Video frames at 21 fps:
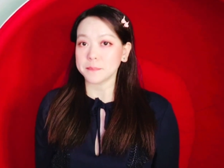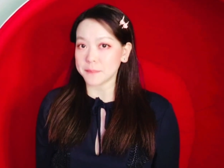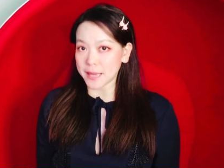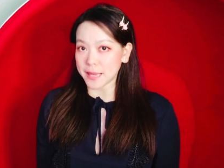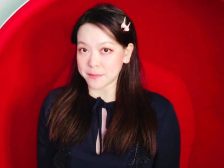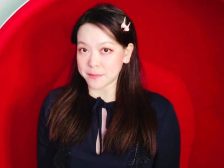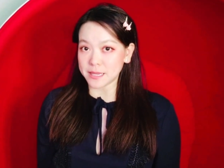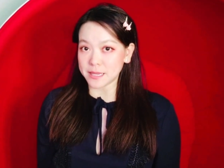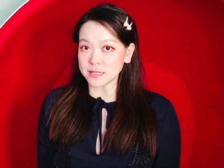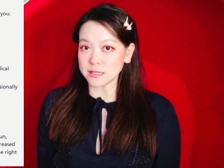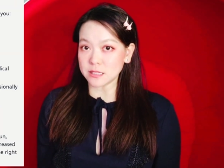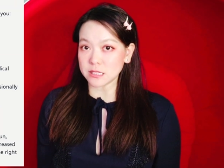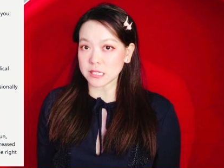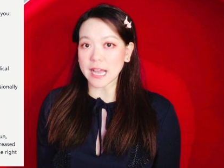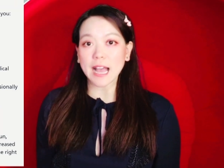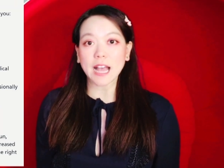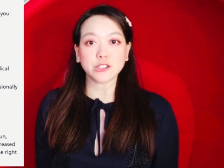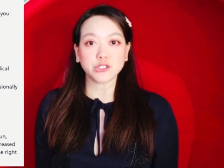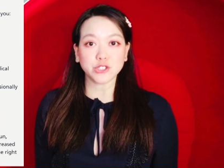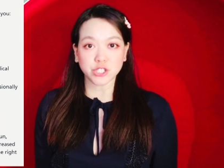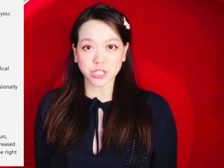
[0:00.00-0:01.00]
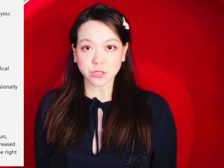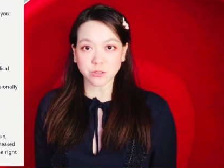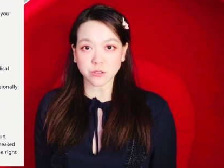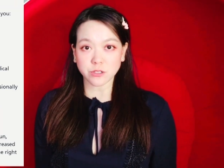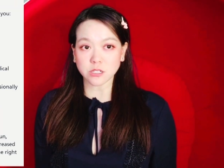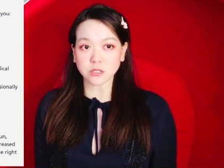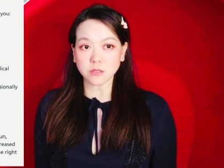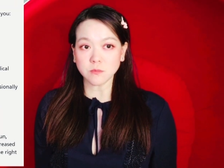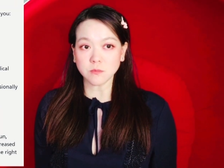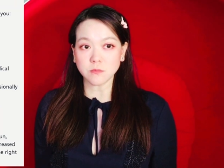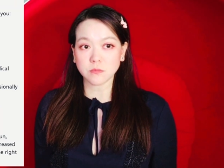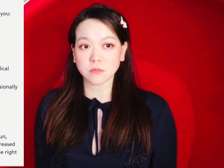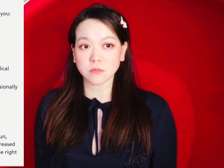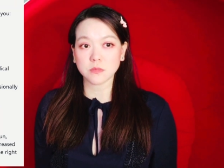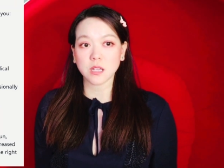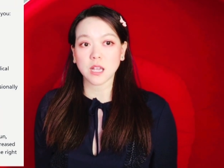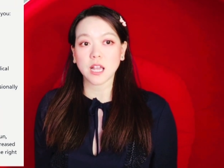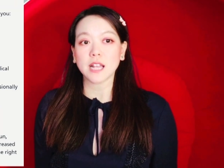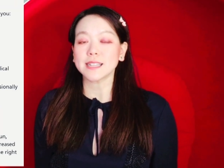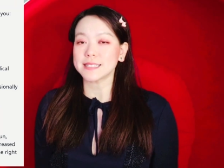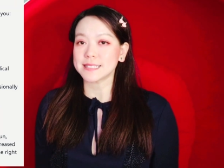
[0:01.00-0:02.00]
Babies and children,
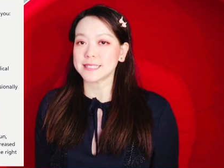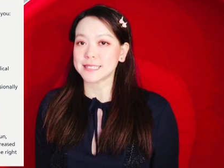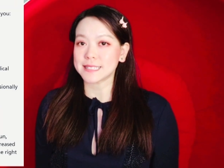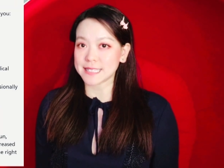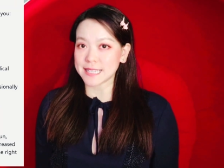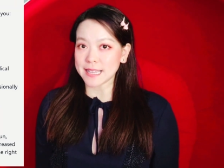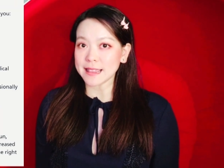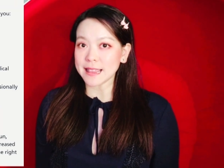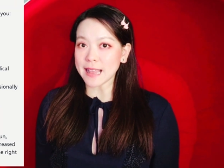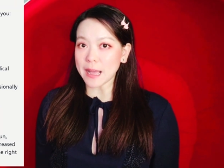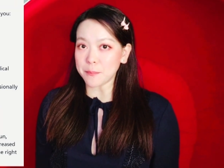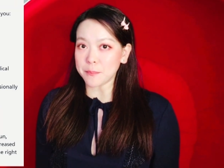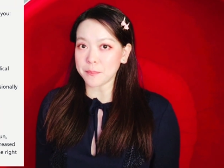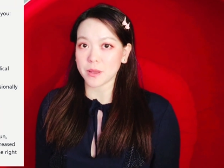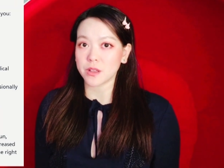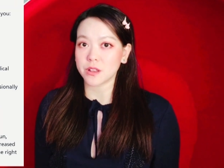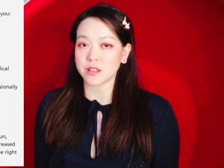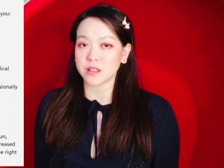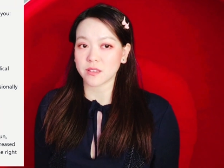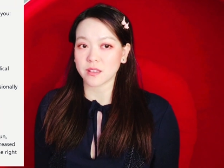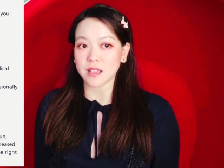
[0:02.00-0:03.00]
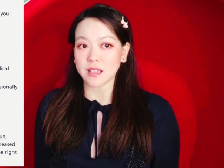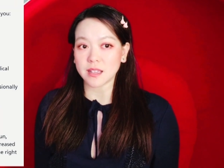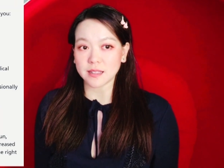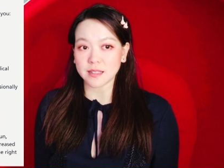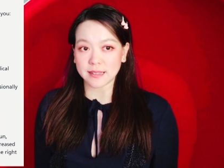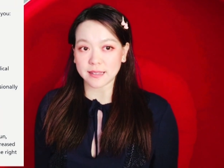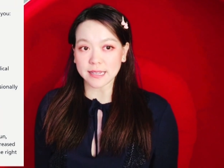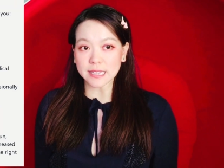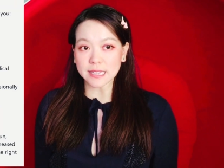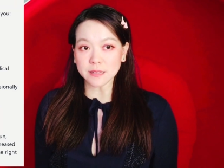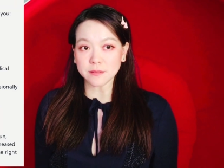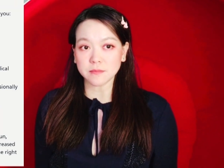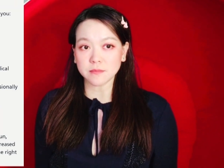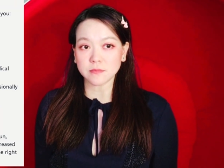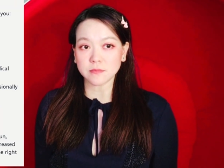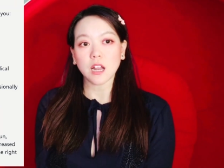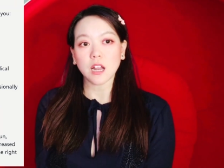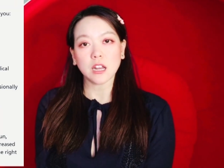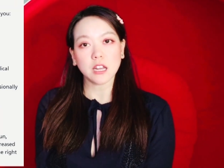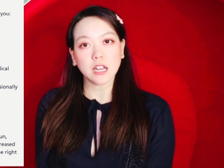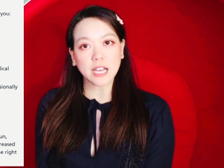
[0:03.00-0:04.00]
skin that burns easily,
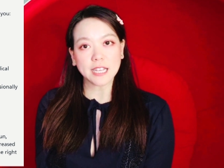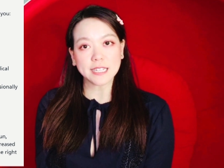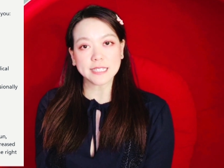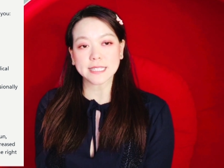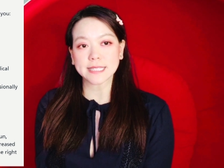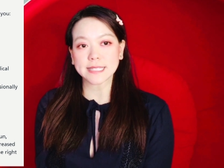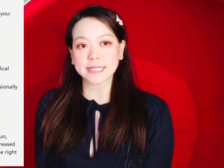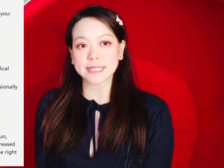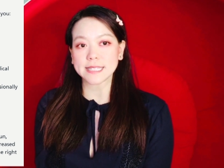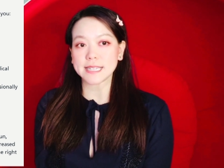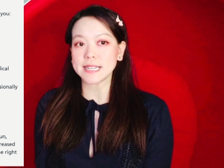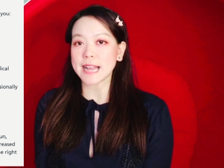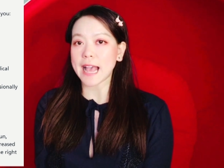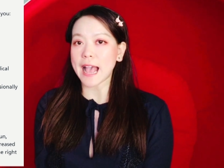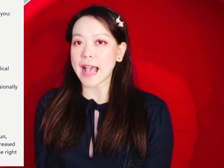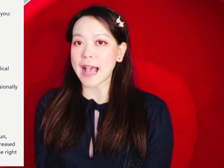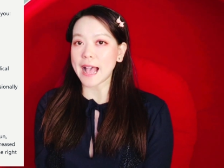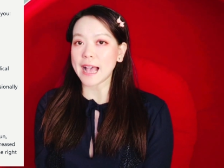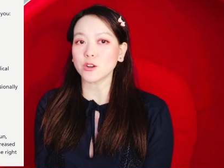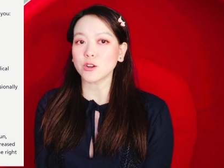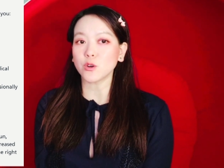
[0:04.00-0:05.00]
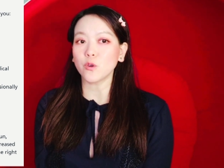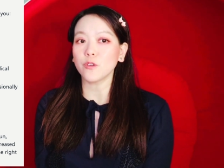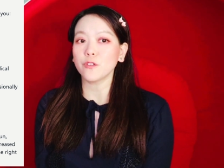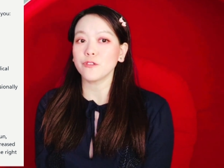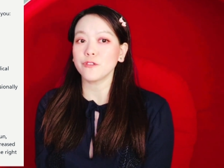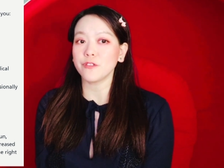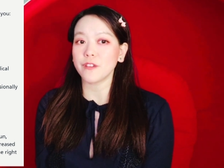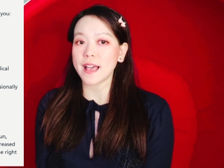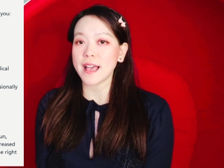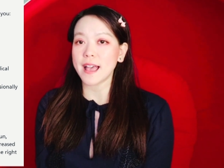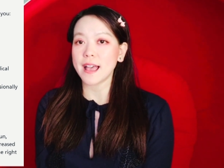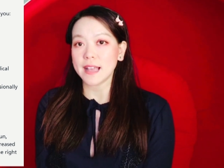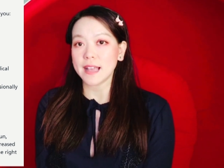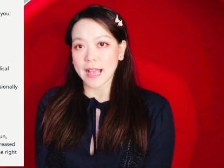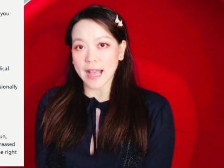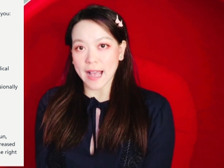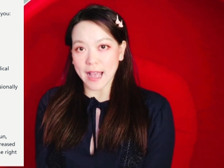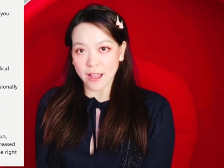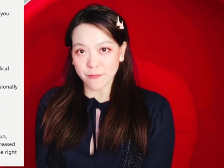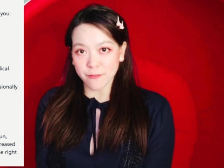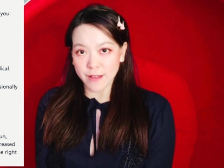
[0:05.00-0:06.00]
lighter skin and or fair
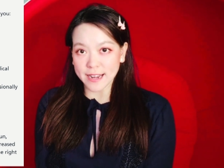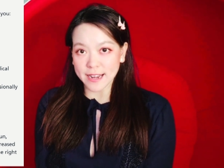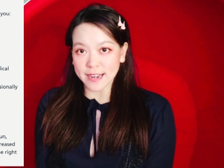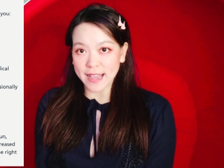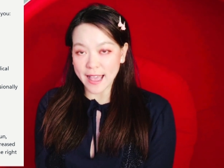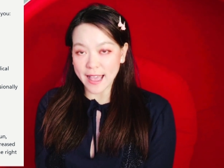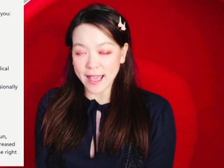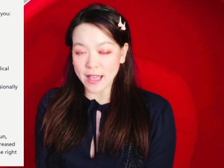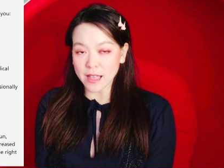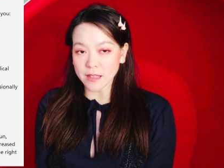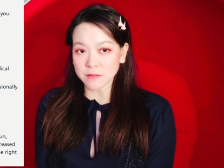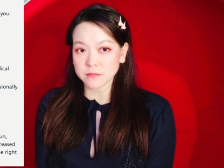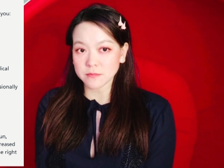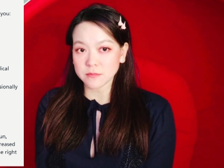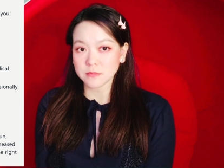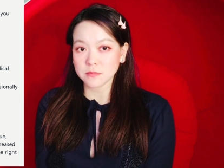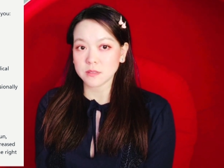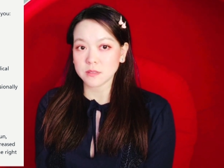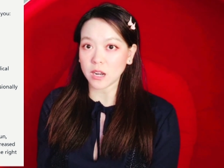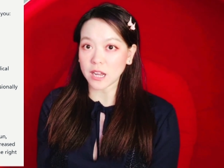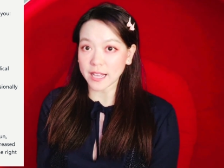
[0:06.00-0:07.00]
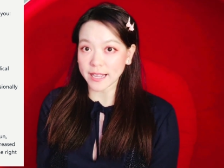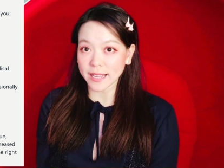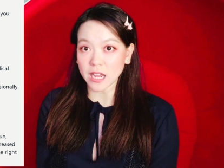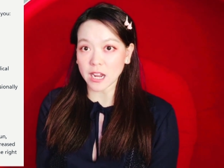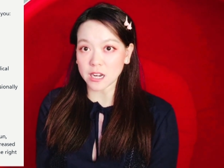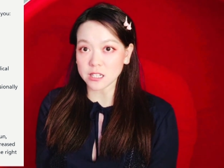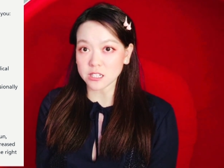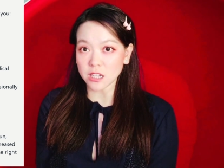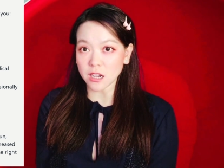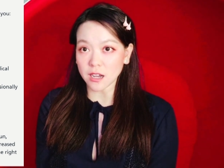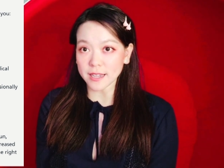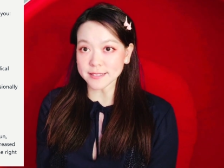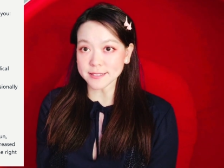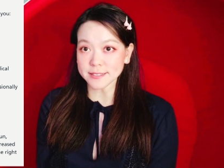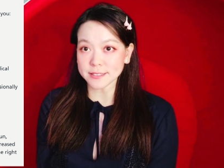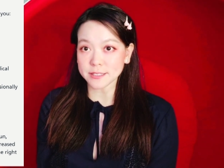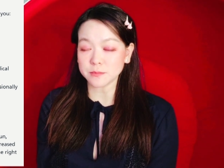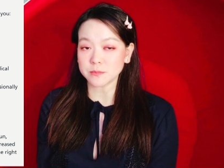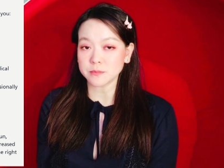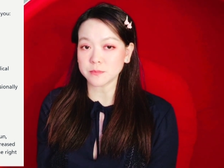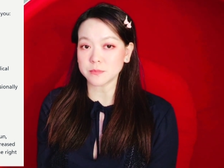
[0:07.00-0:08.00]
and red hair, or light coloured
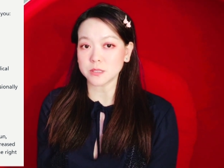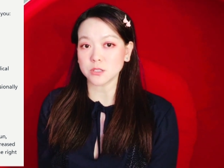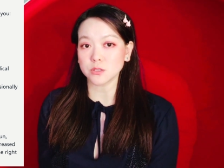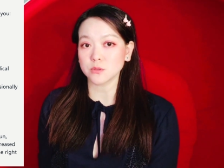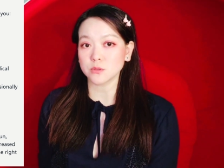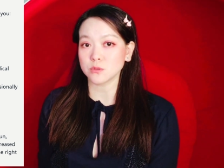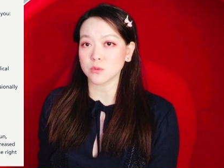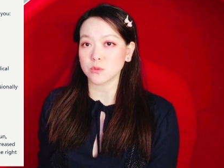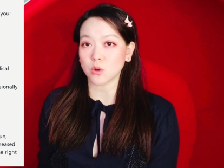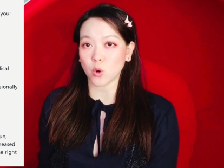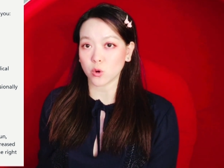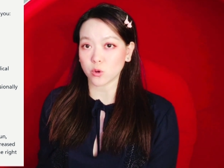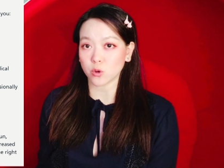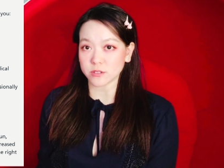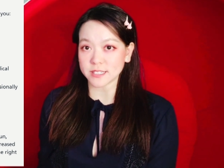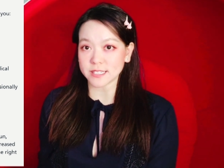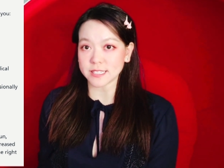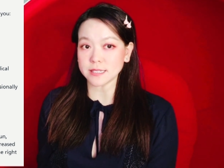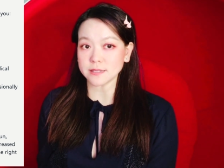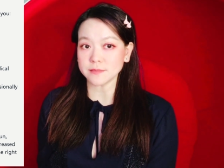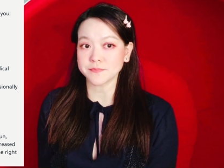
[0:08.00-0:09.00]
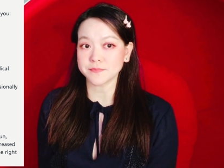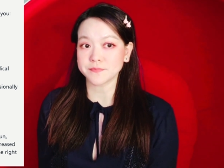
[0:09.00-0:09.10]
eyes, blue or green,